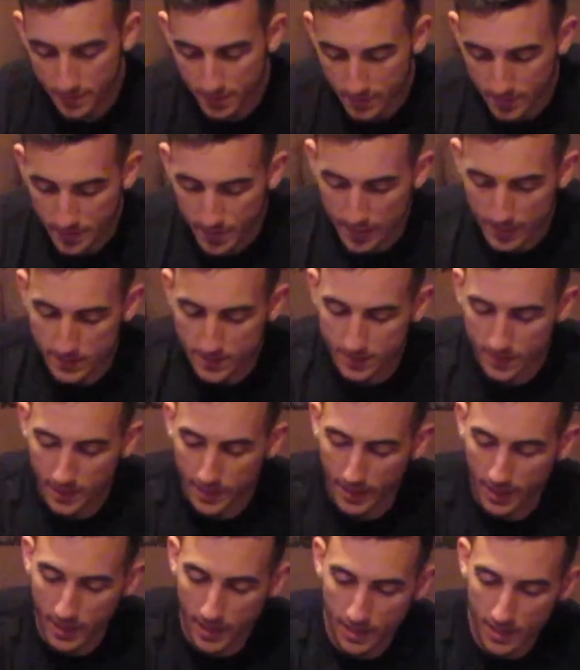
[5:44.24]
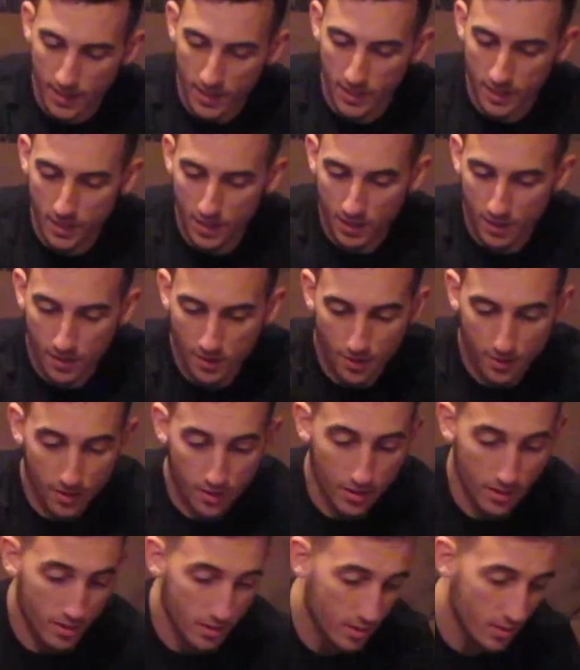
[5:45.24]
next thing in here
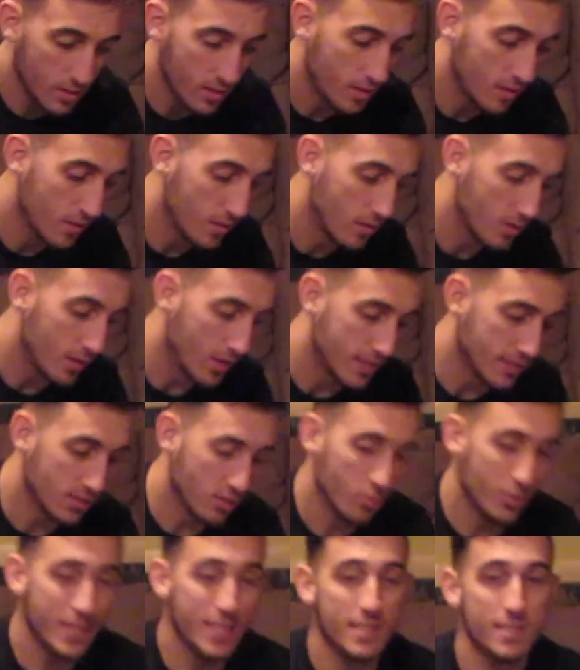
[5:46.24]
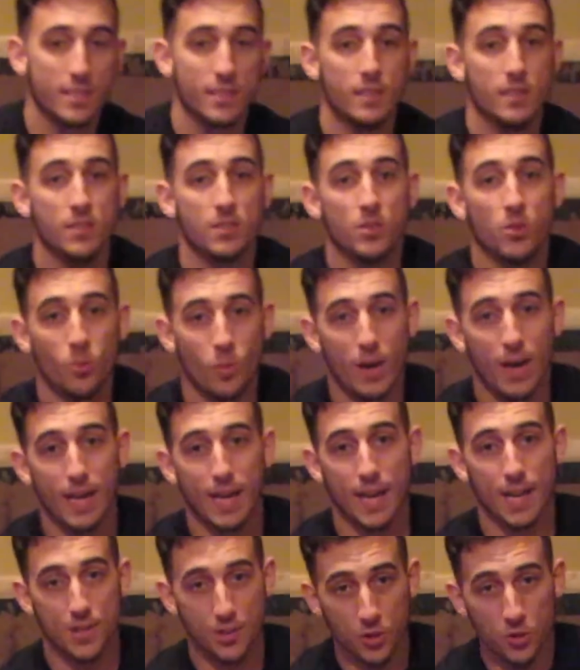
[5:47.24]
as the reason to why
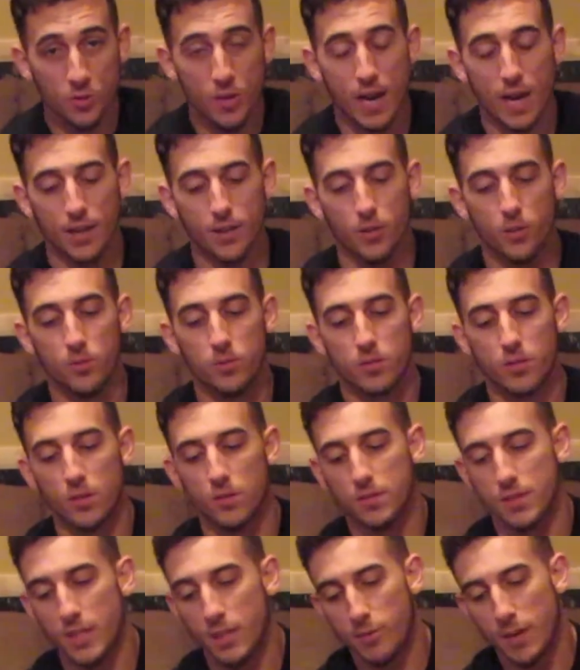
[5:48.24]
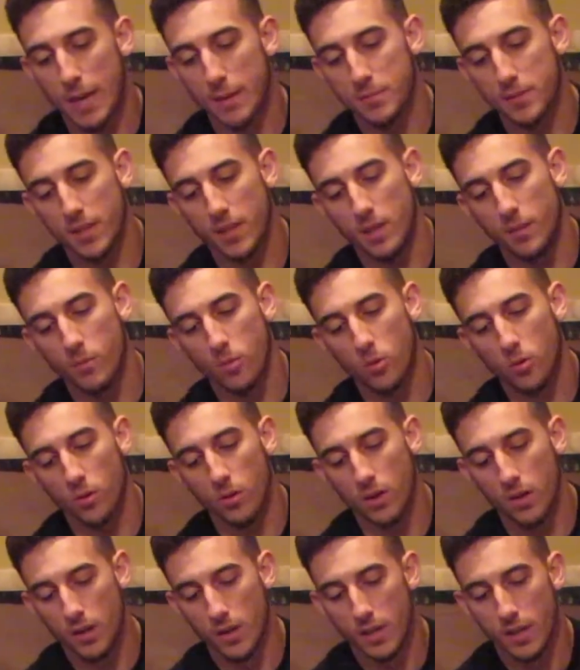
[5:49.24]
I do not use those knee wraps
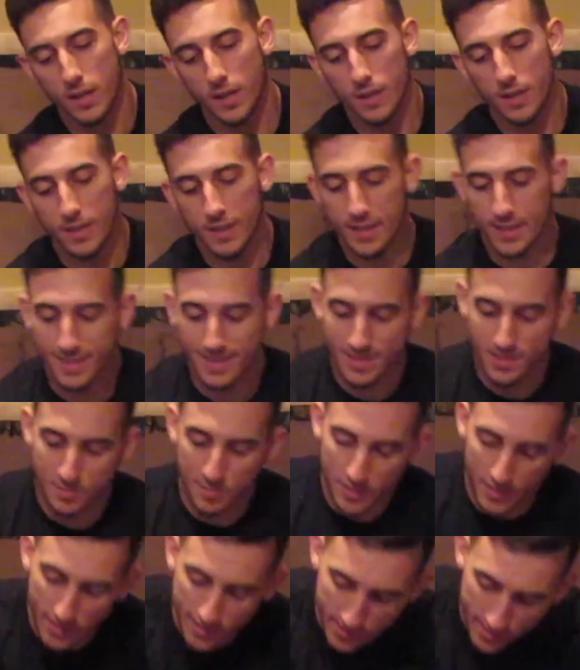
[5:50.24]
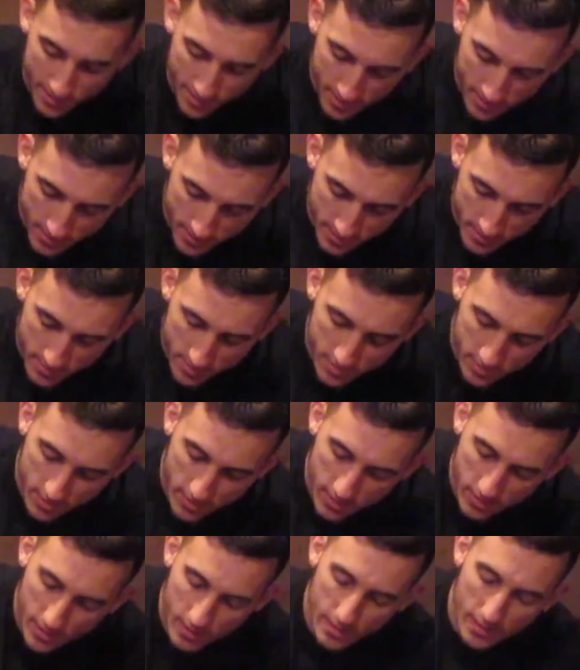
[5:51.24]
anymore is because
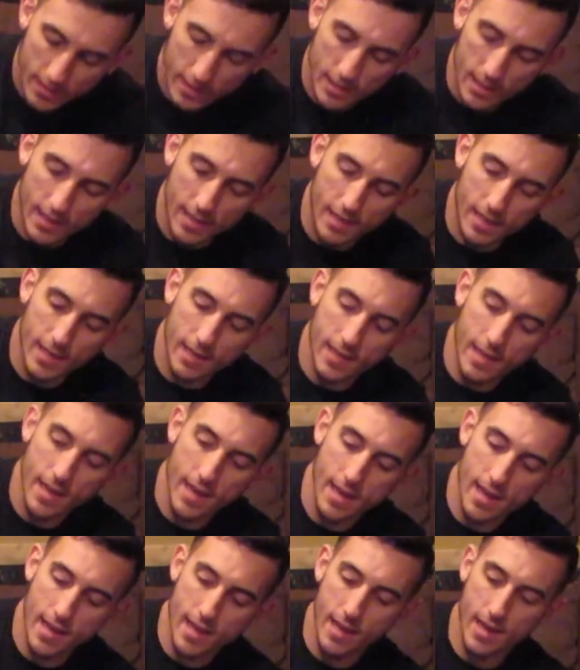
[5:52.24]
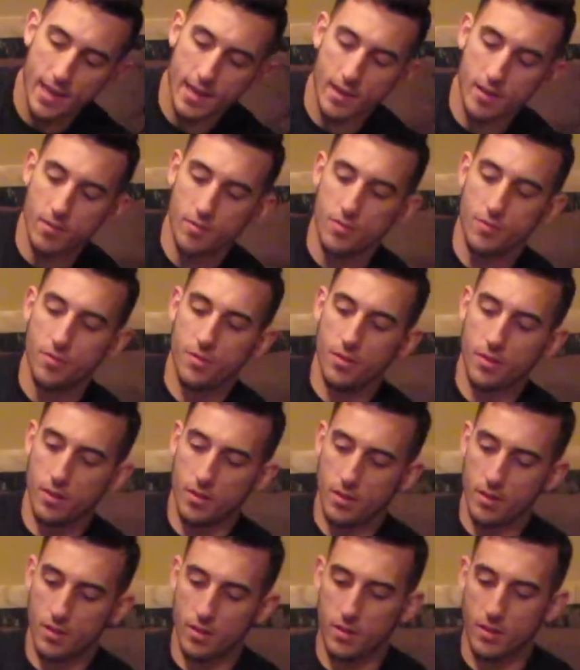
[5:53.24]
I have
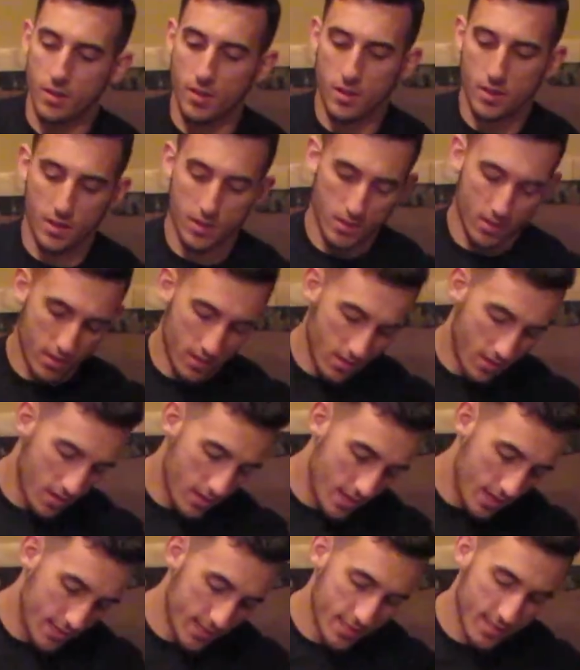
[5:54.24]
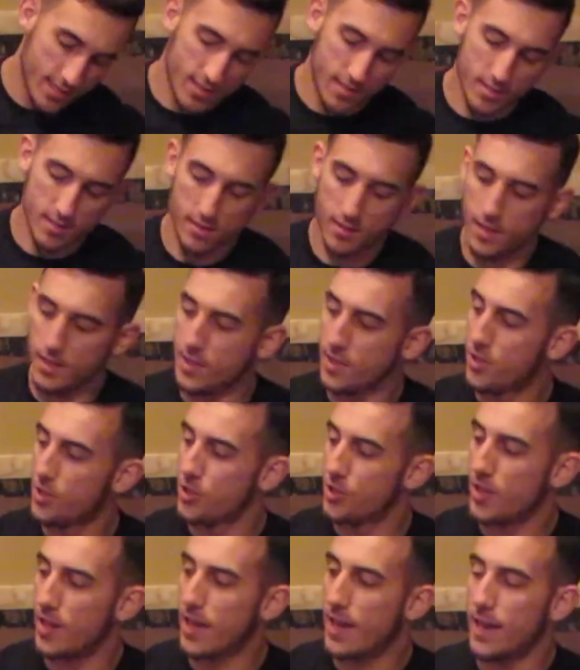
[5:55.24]
this
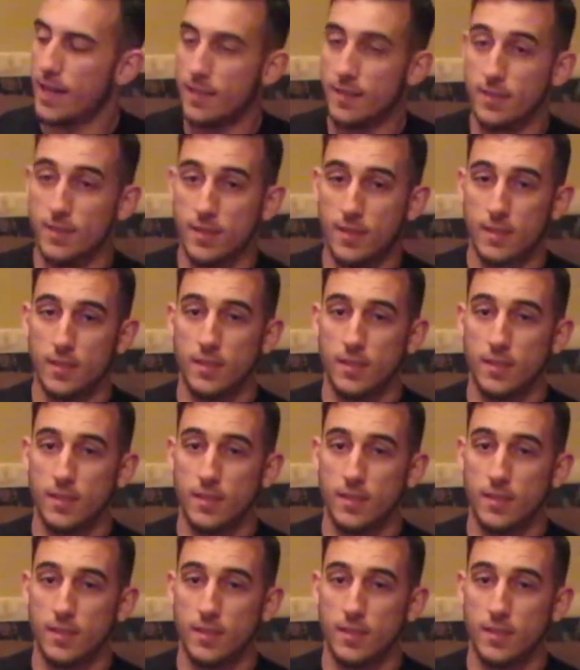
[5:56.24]
Slingshot